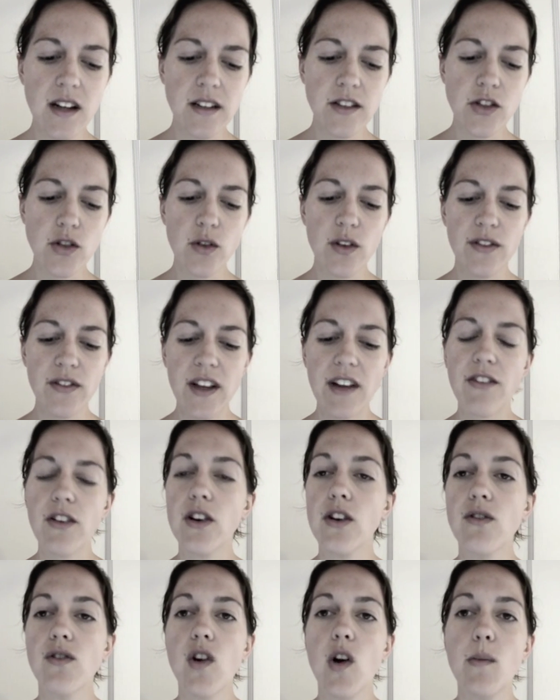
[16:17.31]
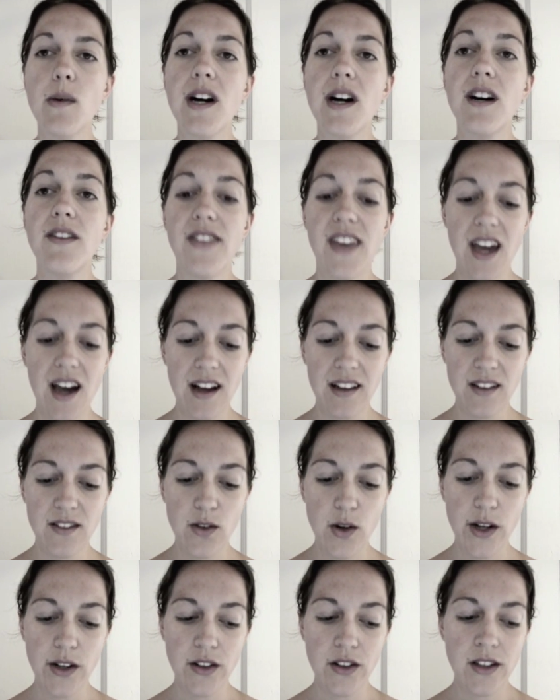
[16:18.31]
enhance the flavor and aroma of the olive
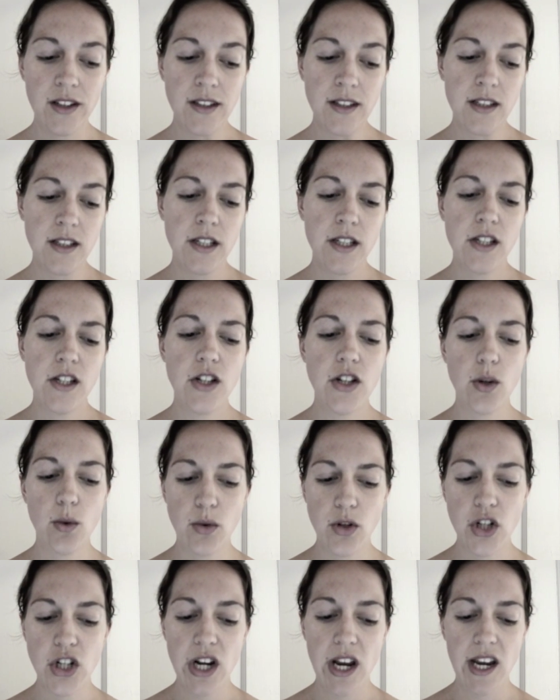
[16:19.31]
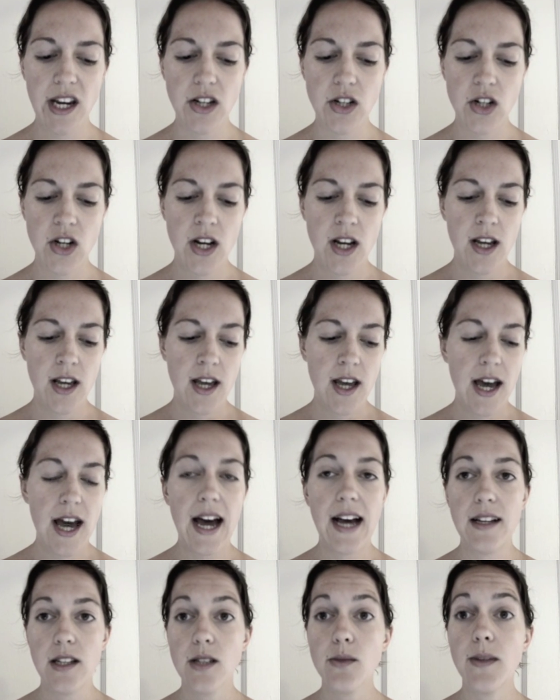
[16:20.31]
oil. Don't change.
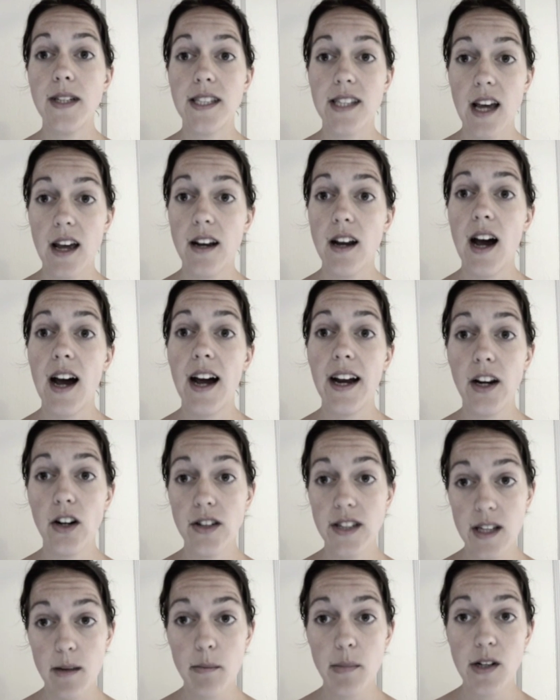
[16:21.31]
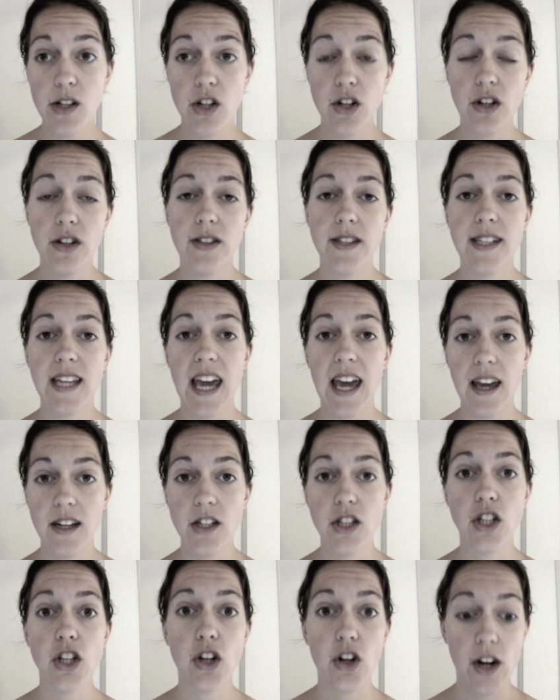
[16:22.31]
As we said, higher temperatures can
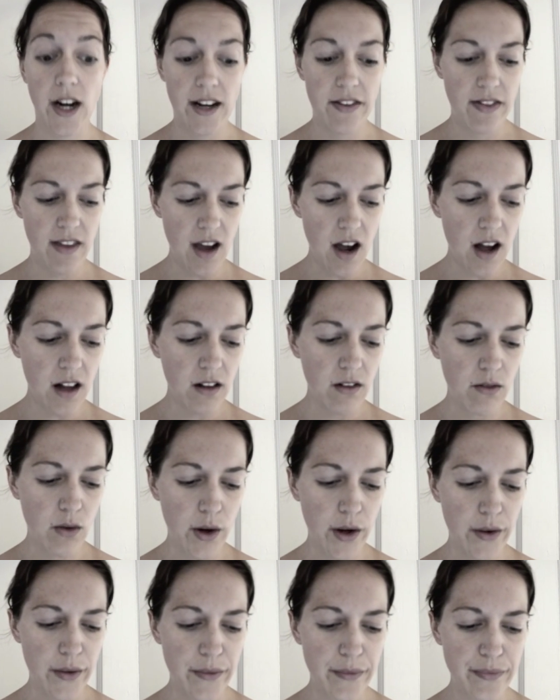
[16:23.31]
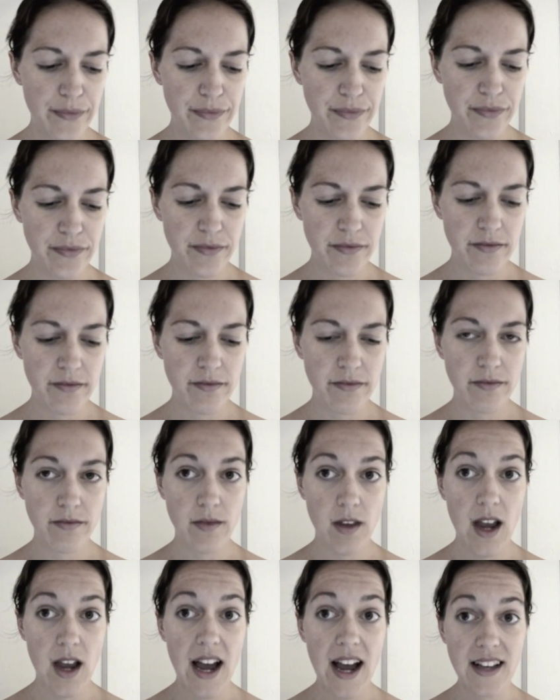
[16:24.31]
degrade the olive oil,
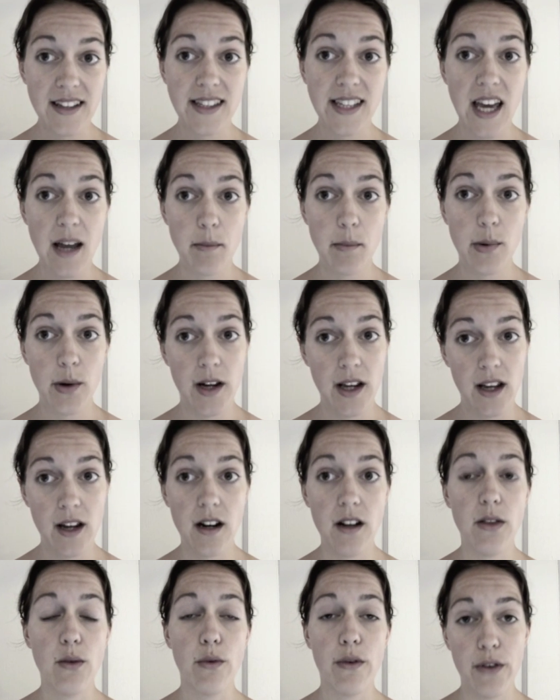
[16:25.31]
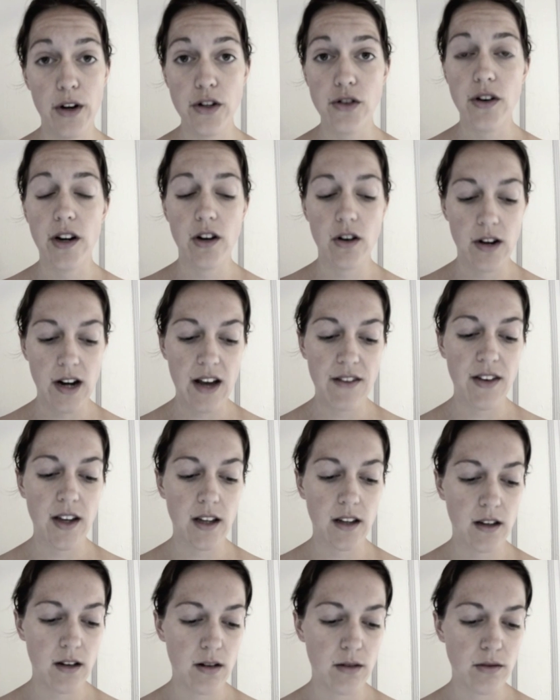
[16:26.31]
as can putting it in the refrigerator and
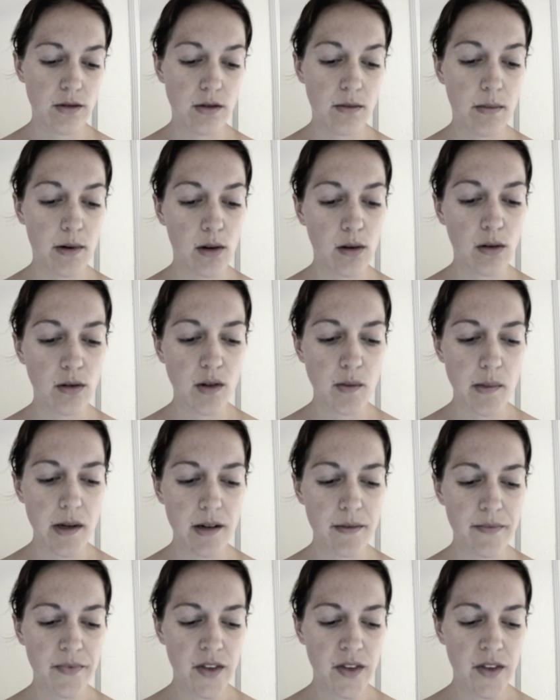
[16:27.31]
having it super cold.